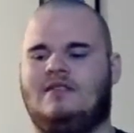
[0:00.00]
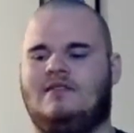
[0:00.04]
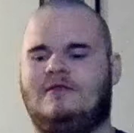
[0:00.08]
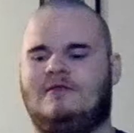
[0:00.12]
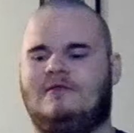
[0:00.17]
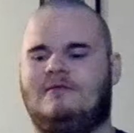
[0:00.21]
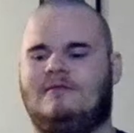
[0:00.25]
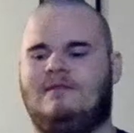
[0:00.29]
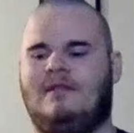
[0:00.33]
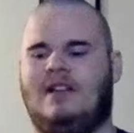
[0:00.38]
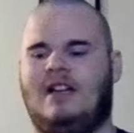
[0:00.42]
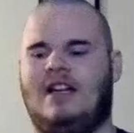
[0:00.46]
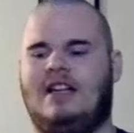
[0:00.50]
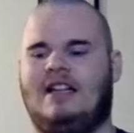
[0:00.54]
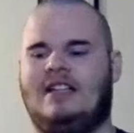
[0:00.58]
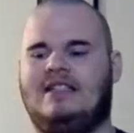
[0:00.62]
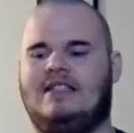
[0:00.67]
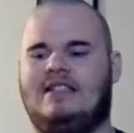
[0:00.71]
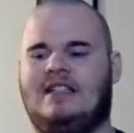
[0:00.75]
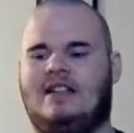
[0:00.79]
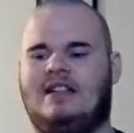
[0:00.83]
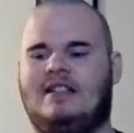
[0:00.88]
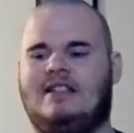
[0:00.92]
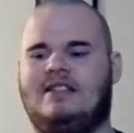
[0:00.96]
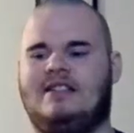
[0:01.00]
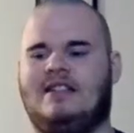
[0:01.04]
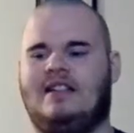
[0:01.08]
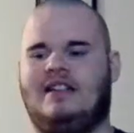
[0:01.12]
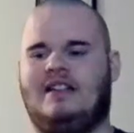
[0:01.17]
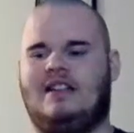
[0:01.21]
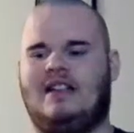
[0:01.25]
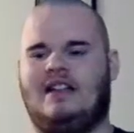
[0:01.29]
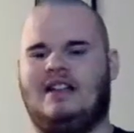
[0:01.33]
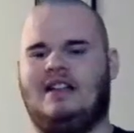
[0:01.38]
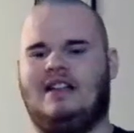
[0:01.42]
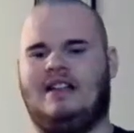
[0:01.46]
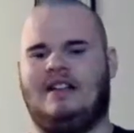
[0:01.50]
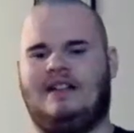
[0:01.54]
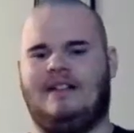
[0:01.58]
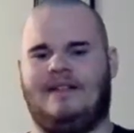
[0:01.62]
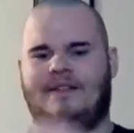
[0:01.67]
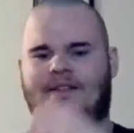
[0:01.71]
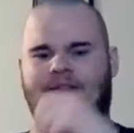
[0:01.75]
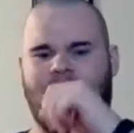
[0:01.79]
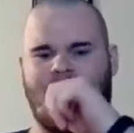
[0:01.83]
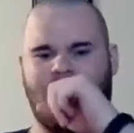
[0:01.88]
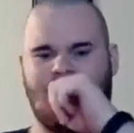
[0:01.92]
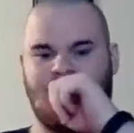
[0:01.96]
yeah, it's honestly kind
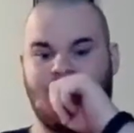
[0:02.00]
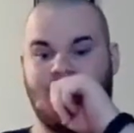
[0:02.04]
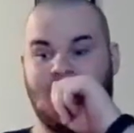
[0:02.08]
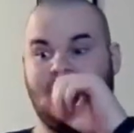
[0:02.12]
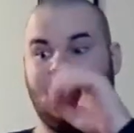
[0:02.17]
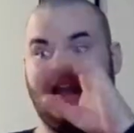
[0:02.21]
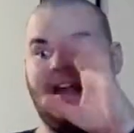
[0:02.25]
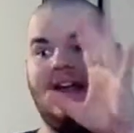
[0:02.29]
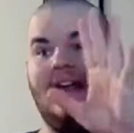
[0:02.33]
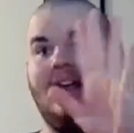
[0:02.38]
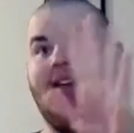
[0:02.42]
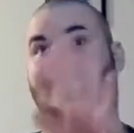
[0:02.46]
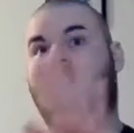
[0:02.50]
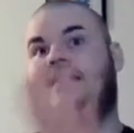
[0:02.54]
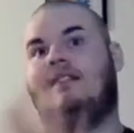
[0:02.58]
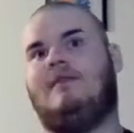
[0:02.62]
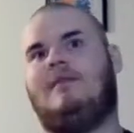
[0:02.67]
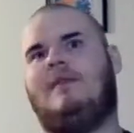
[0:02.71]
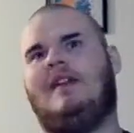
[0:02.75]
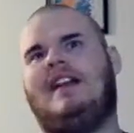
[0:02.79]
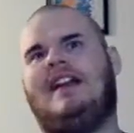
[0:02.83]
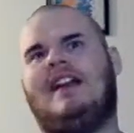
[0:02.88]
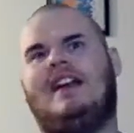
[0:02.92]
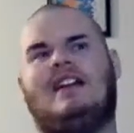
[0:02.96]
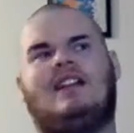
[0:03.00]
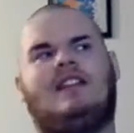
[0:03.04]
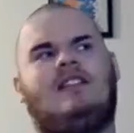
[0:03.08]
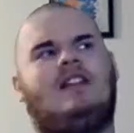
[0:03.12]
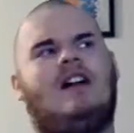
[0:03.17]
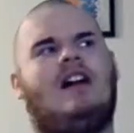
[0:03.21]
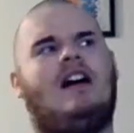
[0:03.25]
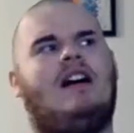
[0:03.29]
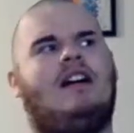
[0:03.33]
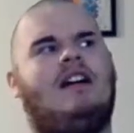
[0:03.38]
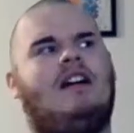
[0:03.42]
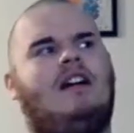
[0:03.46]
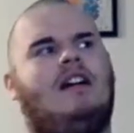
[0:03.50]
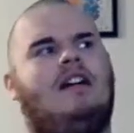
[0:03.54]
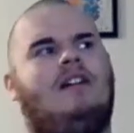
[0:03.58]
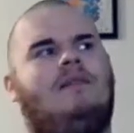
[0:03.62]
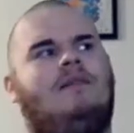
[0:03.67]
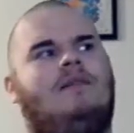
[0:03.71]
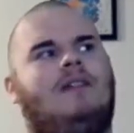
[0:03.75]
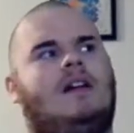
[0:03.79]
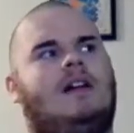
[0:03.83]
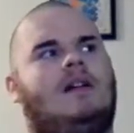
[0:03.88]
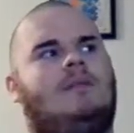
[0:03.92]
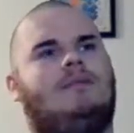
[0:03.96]
of, and we get a lot
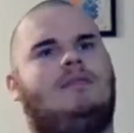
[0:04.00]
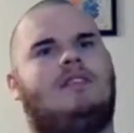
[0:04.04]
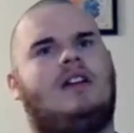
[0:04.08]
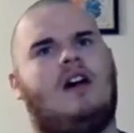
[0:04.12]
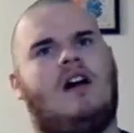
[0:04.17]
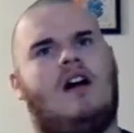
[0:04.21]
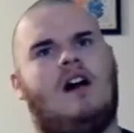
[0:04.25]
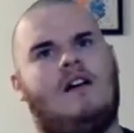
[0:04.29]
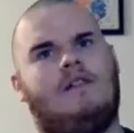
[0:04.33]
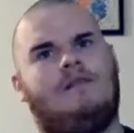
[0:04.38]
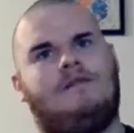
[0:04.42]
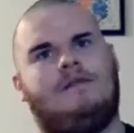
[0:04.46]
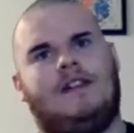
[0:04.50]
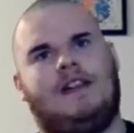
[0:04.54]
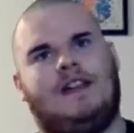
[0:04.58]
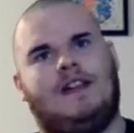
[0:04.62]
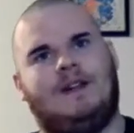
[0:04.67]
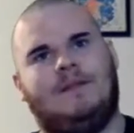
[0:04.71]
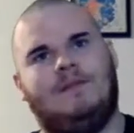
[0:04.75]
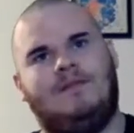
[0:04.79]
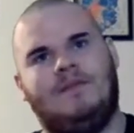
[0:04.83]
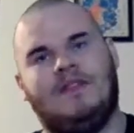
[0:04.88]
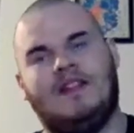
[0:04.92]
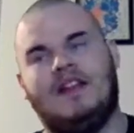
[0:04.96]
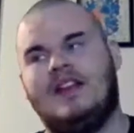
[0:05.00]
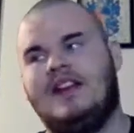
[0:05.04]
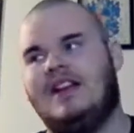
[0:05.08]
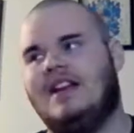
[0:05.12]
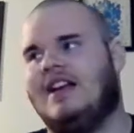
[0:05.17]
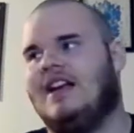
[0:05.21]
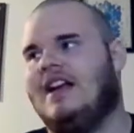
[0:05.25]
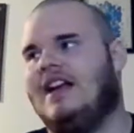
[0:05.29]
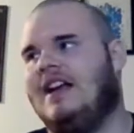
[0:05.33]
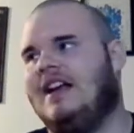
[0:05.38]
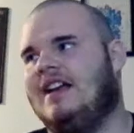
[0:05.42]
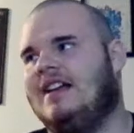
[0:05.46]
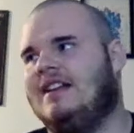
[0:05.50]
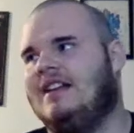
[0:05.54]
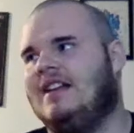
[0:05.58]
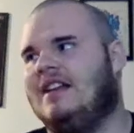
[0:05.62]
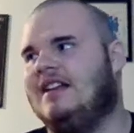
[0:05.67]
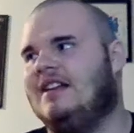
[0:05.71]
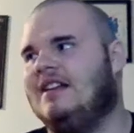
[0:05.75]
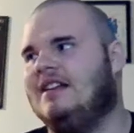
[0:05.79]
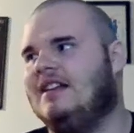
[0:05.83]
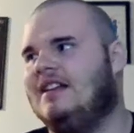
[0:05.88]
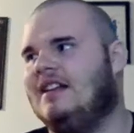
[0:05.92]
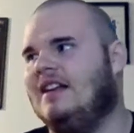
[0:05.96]
of Toffee
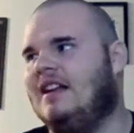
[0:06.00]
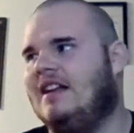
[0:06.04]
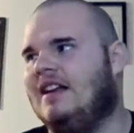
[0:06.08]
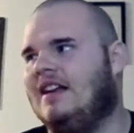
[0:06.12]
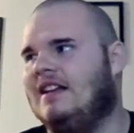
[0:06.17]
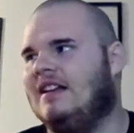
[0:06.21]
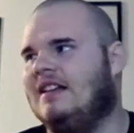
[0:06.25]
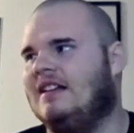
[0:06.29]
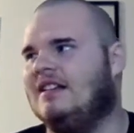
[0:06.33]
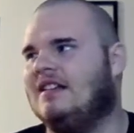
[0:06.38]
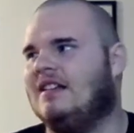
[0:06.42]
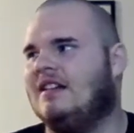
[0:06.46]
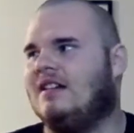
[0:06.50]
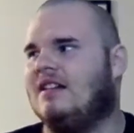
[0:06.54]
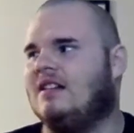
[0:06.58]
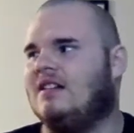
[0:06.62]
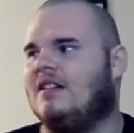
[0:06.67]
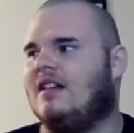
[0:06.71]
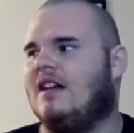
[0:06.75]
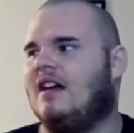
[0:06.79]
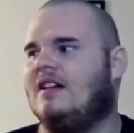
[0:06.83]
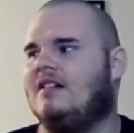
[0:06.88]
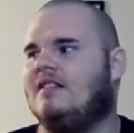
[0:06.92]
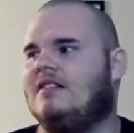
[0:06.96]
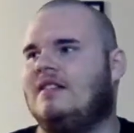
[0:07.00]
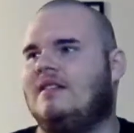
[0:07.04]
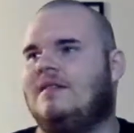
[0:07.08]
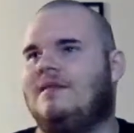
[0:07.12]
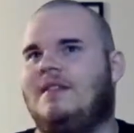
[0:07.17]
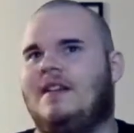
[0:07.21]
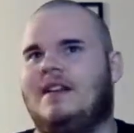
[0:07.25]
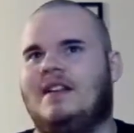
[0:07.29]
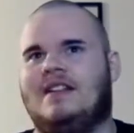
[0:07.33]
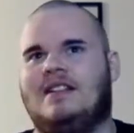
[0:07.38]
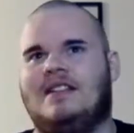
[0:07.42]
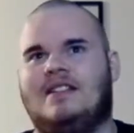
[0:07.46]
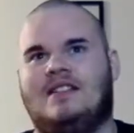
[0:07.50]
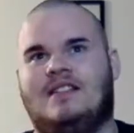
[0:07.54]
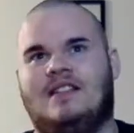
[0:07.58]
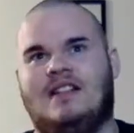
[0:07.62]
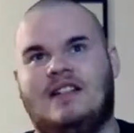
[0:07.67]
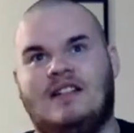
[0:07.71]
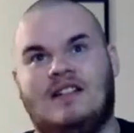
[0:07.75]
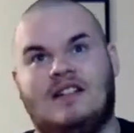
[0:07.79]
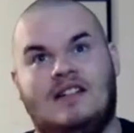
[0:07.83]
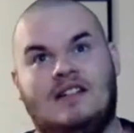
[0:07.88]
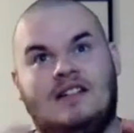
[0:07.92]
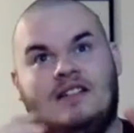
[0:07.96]
and a lot of his
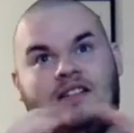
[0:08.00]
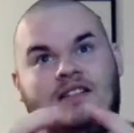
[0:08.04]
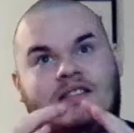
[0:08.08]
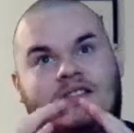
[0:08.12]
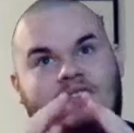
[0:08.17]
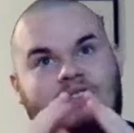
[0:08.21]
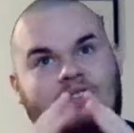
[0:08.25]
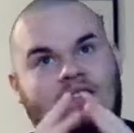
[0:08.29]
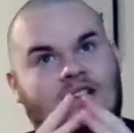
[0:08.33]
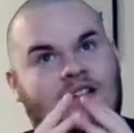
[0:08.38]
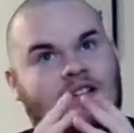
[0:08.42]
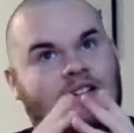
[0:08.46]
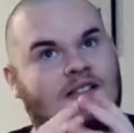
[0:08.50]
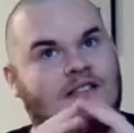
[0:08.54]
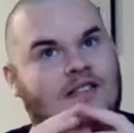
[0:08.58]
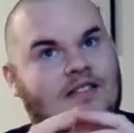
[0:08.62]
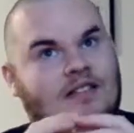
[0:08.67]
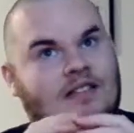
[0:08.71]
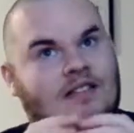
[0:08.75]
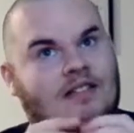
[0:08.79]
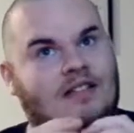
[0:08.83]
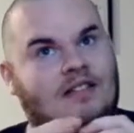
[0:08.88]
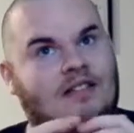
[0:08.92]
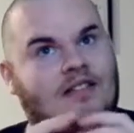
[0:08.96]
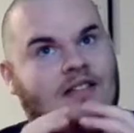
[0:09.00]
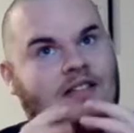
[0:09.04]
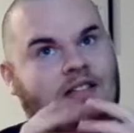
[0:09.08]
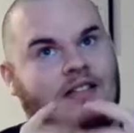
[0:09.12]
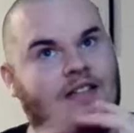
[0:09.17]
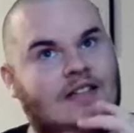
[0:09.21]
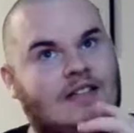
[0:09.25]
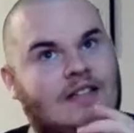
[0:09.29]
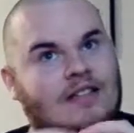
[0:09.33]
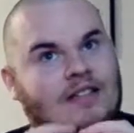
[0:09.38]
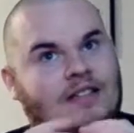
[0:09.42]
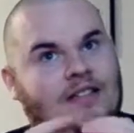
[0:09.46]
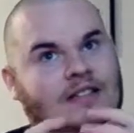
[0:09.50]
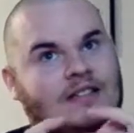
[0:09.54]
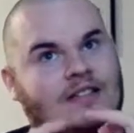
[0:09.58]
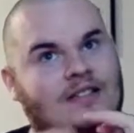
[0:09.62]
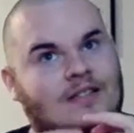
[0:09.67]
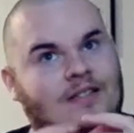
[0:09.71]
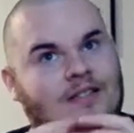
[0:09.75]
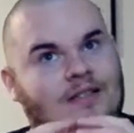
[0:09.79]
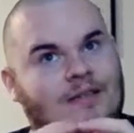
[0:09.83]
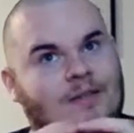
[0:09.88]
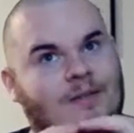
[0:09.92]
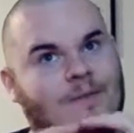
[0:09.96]
sinister
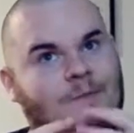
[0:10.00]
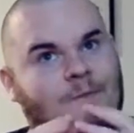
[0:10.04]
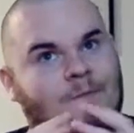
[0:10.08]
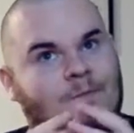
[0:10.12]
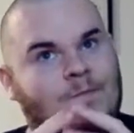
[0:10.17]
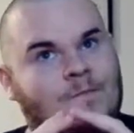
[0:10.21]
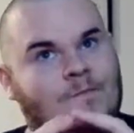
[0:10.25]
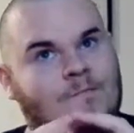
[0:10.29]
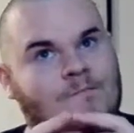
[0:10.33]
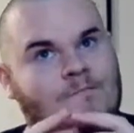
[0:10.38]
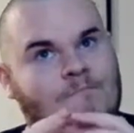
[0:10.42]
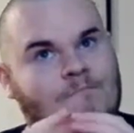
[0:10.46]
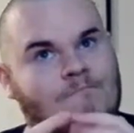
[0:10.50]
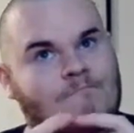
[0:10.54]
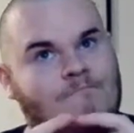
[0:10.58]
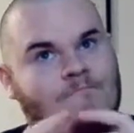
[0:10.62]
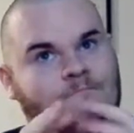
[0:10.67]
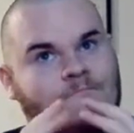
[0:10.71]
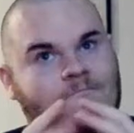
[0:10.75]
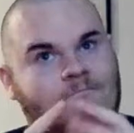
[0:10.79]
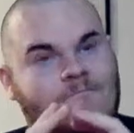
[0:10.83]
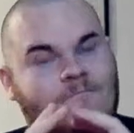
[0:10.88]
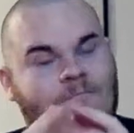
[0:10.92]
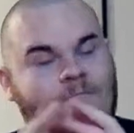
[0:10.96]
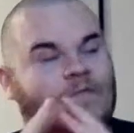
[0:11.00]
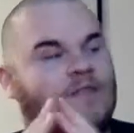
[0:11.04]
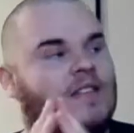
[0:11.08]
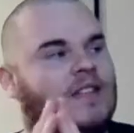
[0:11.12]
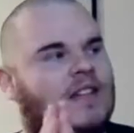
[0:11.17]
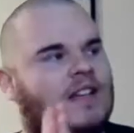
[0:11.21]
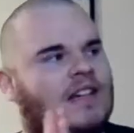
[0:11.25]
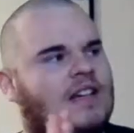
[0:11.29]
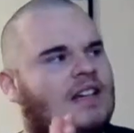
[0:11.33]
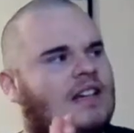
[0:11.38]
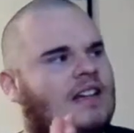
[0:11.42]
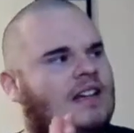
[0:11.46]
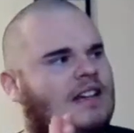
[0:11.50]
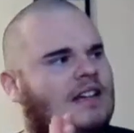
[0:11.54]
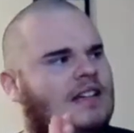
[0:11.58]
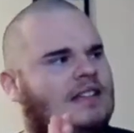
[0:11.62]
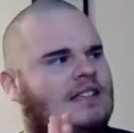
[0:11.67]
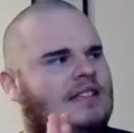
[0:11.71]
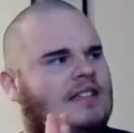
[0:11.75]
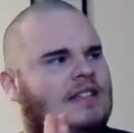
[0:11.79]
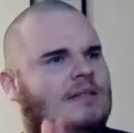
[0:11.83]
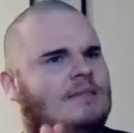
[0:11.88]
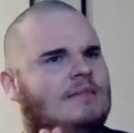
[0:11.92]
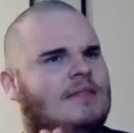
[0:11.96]
deeds. It
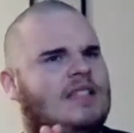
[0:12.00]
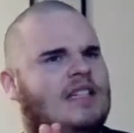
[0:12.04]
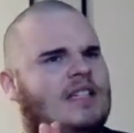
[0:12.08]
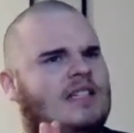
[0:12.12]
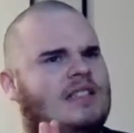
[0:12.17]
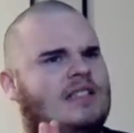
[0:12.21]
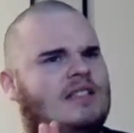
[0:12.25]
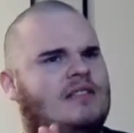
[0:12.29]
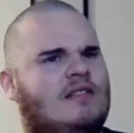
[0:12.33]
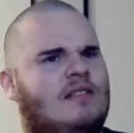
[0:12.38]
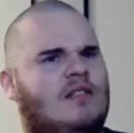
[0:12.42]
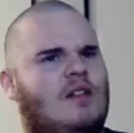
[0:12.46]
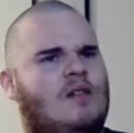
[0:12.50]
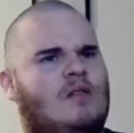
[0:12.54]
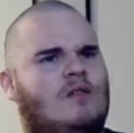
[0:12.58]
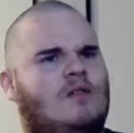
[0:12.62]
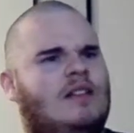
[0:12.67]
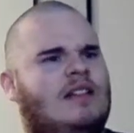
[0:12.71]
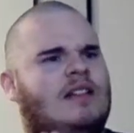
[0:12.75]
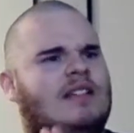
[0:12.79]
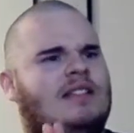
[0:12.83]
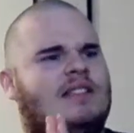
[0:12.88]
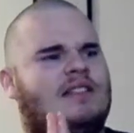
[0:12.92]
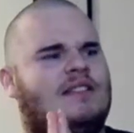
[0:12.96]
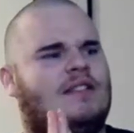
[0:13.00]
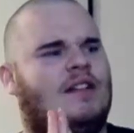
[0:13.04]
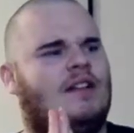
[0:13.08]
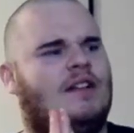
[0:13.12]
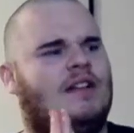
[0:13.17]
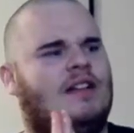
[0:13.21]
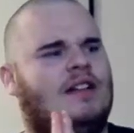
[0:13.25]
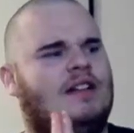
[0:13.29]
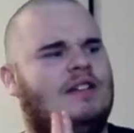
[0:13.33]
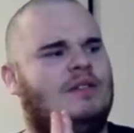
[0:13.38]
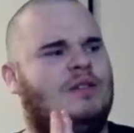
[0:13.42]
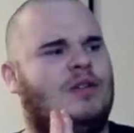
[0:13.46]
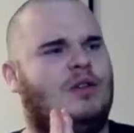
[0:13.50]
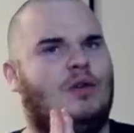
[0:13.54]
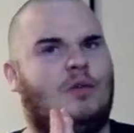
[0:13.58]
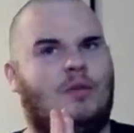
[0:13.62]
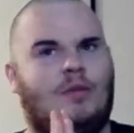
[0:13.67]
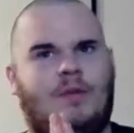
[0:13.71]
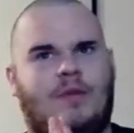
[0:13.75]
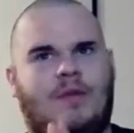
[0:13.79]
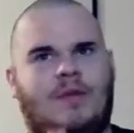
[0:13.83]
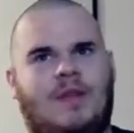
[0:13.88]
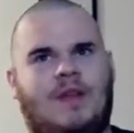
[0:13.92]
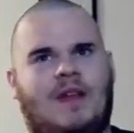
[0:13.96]
seems he's slowly starting to
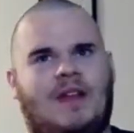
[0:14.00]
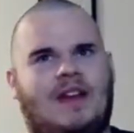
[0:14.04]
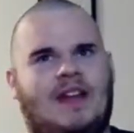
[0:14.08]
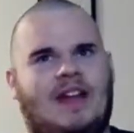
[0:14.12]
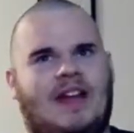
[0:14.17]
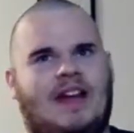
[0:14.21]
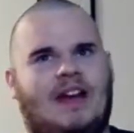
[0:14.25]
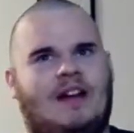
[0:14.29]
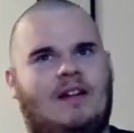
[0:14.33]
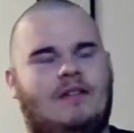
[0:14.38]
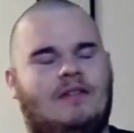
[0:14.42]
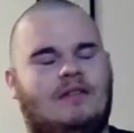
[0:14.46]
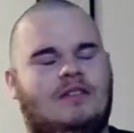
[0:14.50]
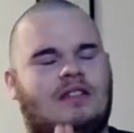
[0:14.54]
thin out